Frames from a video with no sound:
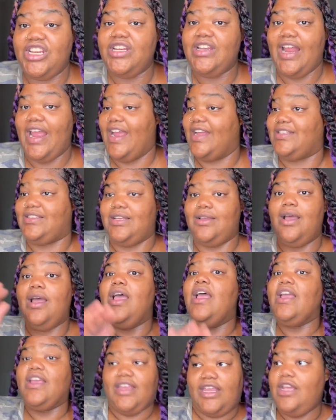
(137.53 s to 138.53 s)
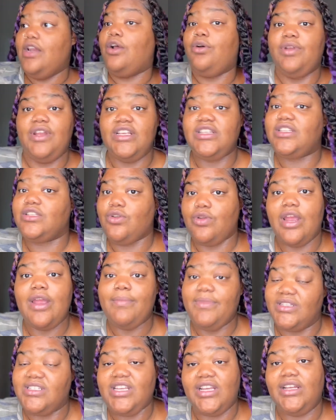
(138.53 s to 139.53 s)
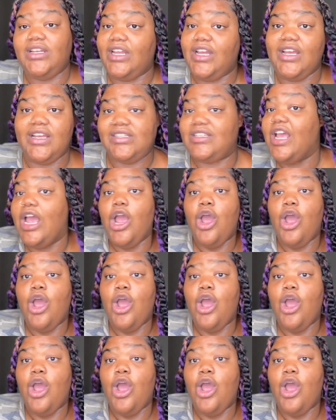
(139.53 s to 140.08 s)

done had to get on Instagram and tell us,